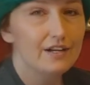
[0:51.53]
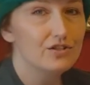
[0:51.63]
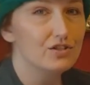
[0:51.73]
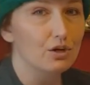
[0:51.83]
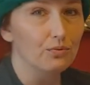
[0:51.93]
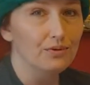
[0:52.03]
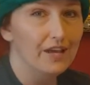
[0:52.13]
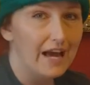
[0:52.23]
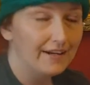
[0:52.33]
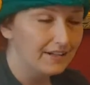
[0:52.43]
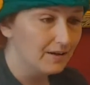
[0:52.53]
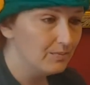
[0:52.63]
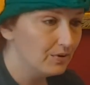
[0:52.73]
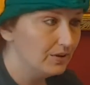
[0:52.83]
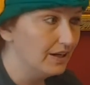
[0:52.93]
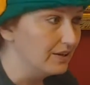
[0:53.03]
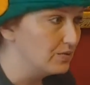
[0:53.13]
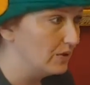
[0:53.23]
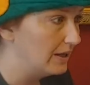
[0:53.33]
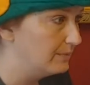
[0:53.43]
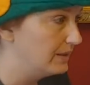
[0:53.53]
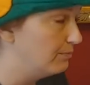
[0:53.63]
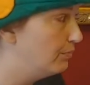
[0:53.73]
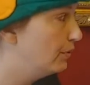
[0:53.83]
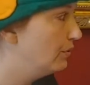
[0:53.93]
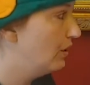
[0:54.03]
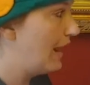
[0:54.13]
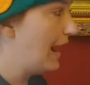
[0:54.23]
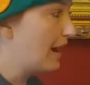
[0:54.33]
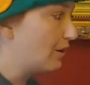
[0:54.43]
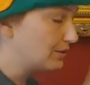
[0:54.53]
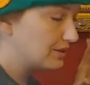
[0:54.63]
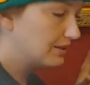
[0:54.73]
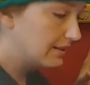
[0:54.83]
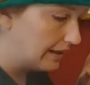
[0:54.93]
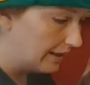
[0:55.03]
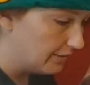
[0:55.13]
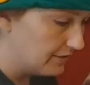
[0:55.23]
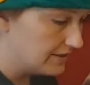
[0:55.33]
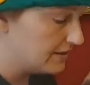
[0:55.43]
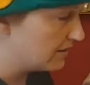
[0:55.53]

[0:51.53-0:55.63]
So that number is what I'm going to pull out of this